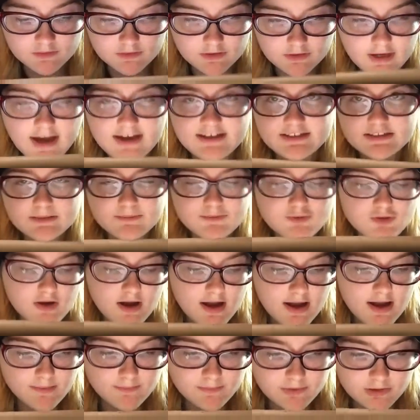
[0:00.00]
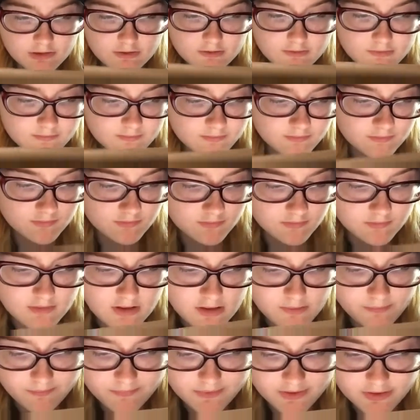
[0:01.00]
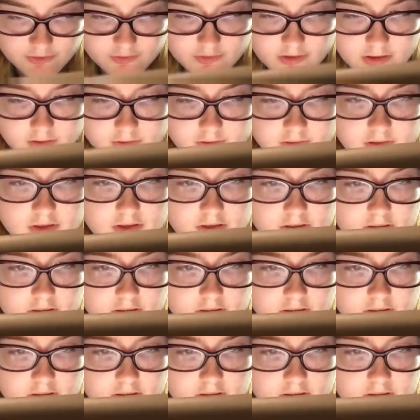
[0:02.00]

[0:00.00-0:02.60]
Guys, subscribe, you know, help me grow.